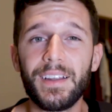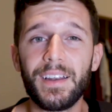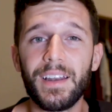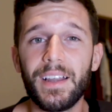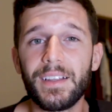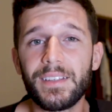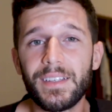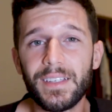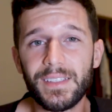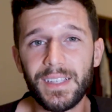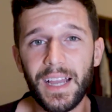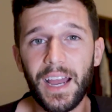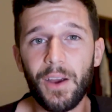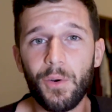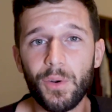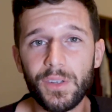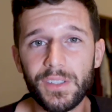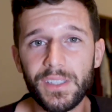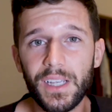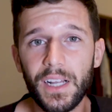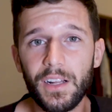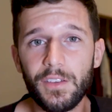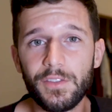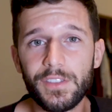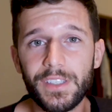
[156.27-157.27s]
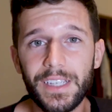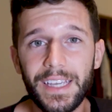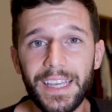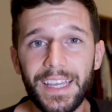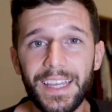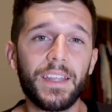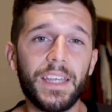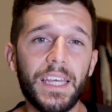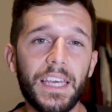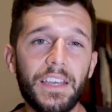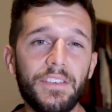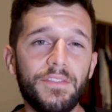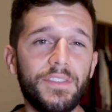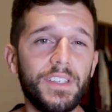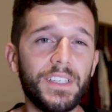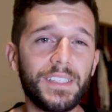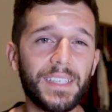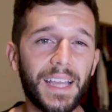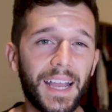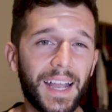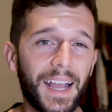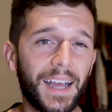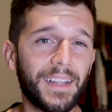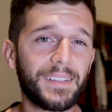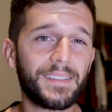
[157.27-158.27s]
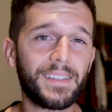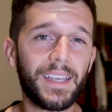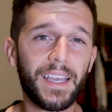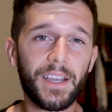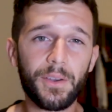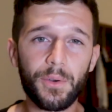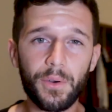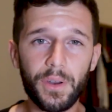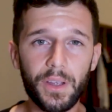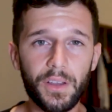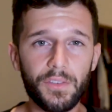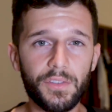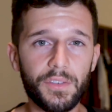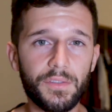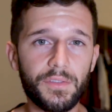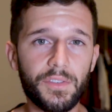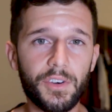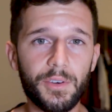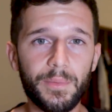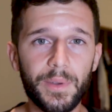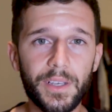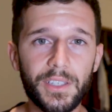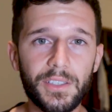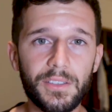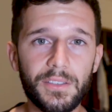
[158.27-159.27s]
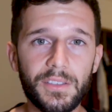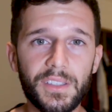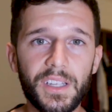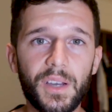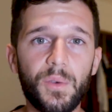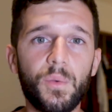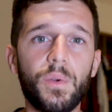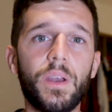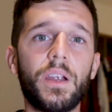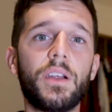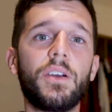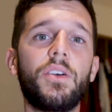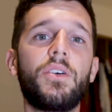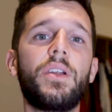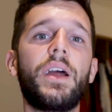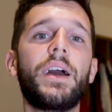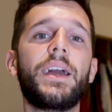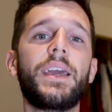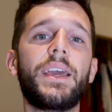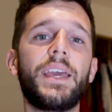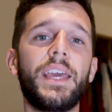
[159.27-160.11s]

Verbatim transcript: let's ask ourselves if this is a category of information that we are gonna